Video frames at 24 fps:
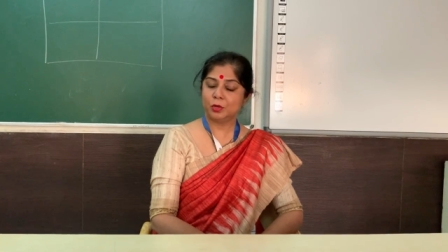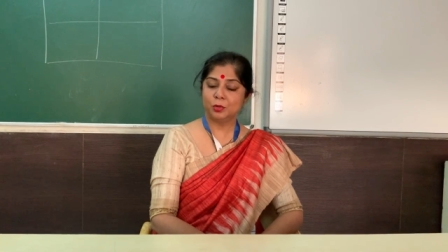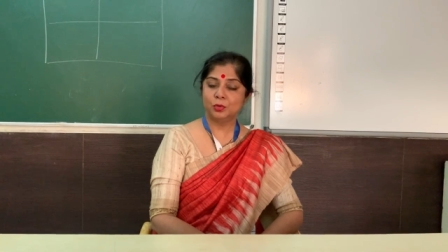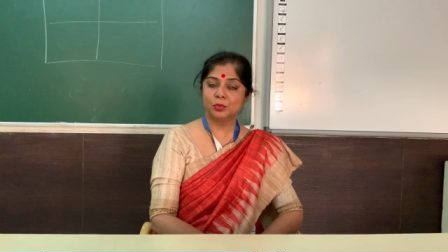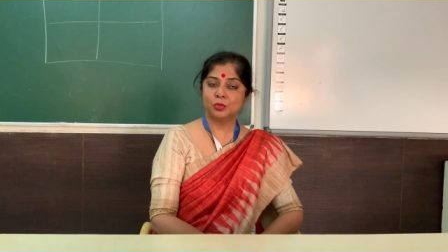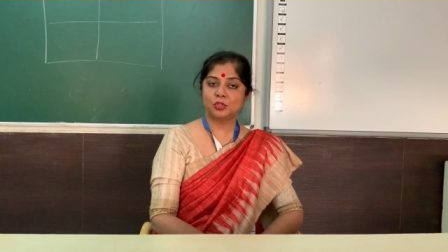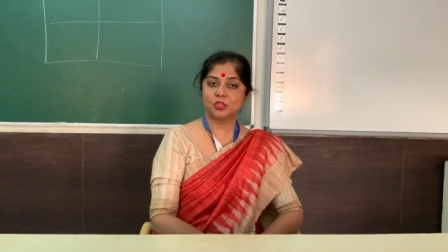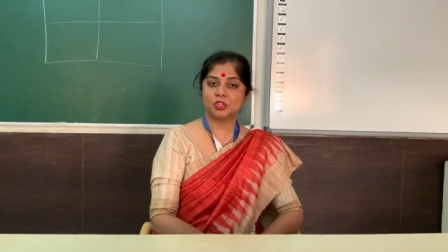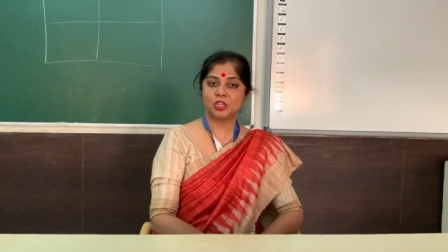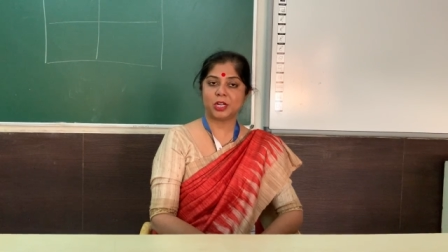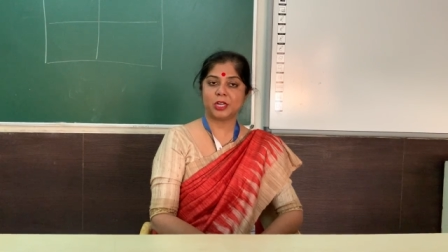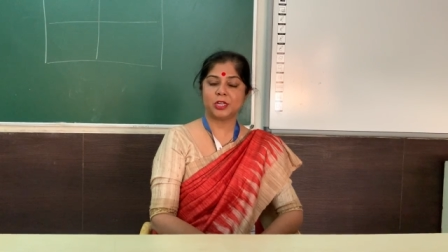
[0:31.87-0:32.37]

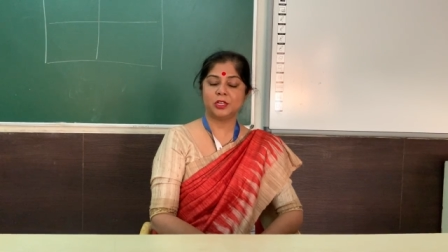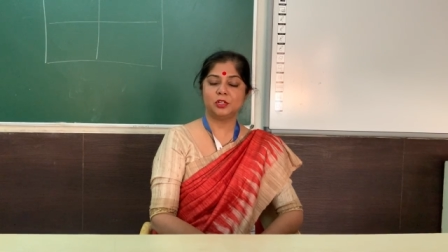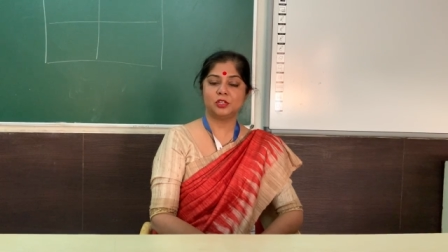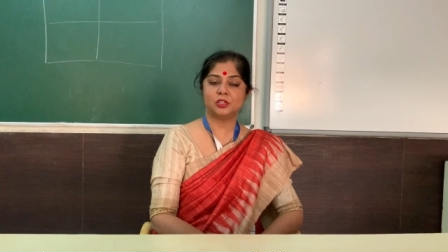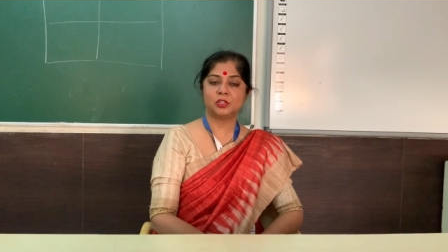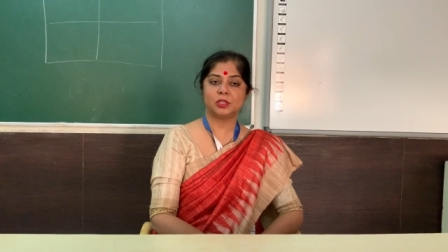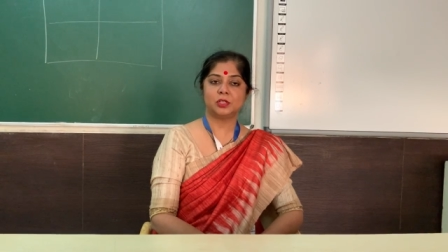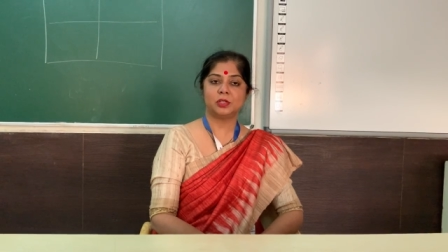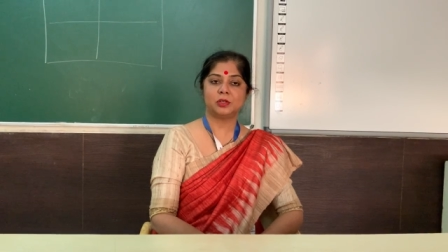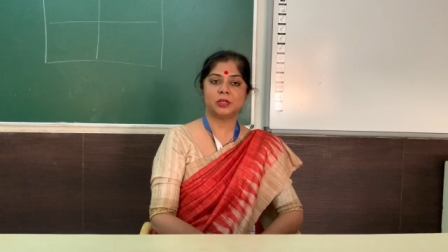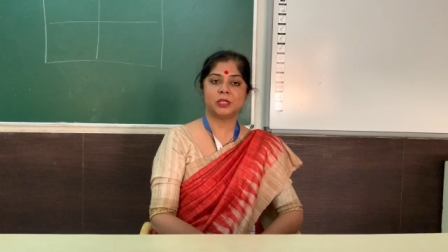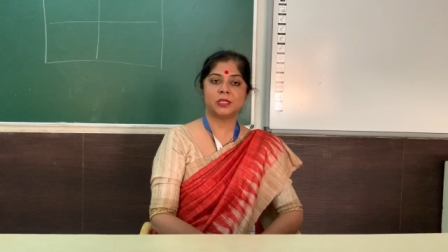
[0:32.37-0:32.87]
huge
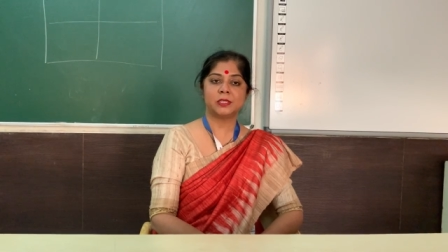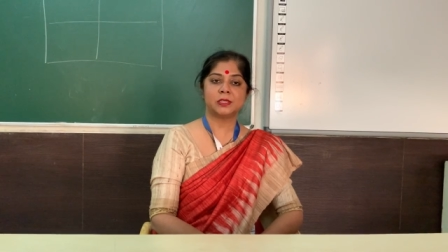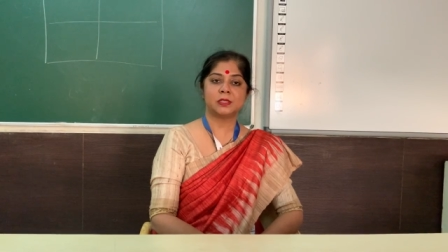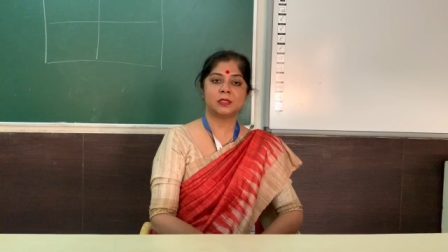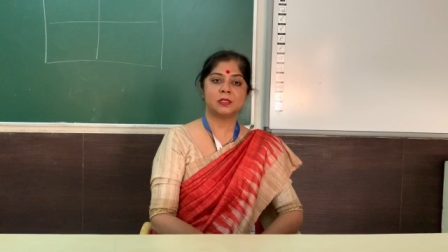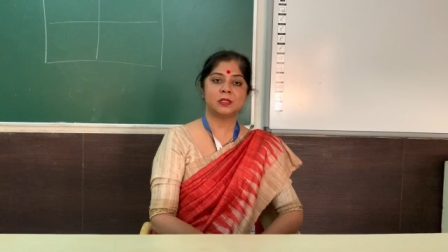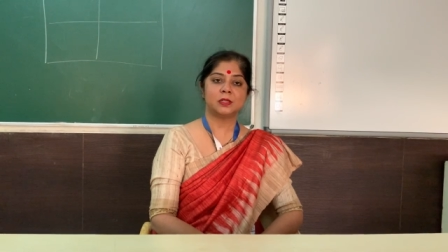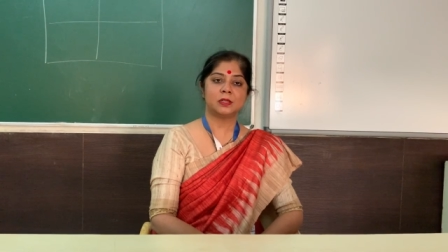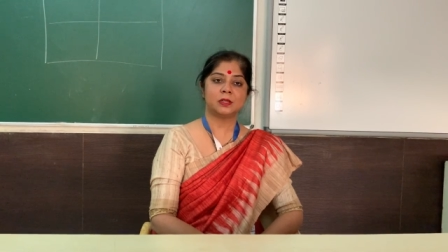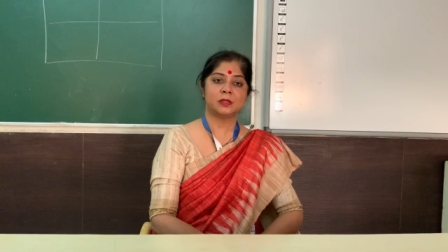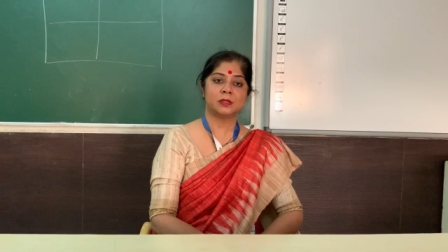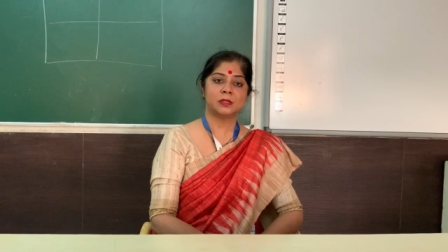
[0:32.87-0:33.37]
change in the
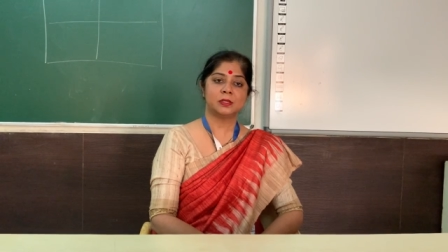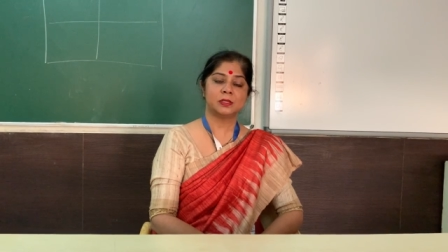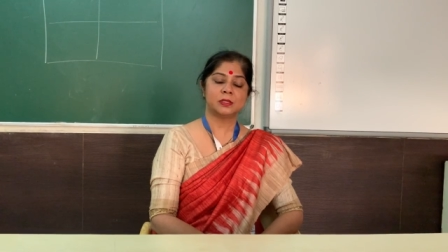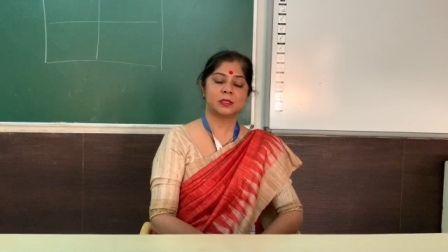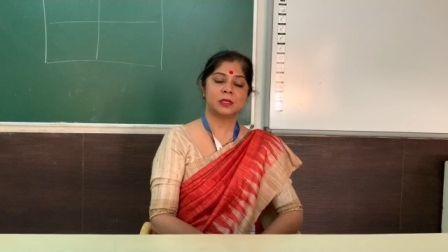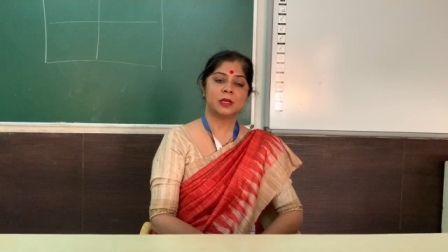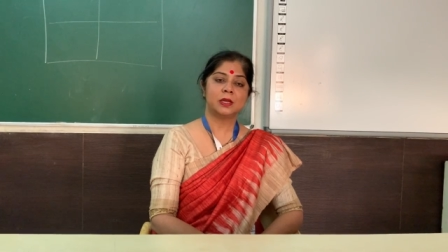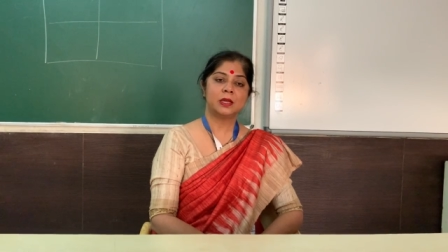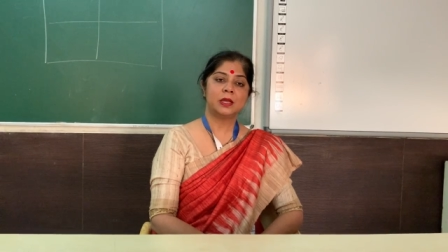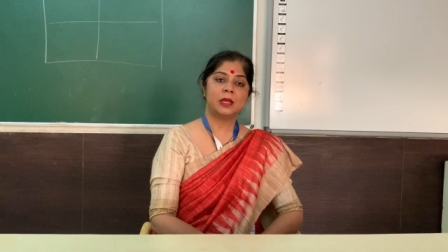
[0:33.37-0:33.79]
recent years.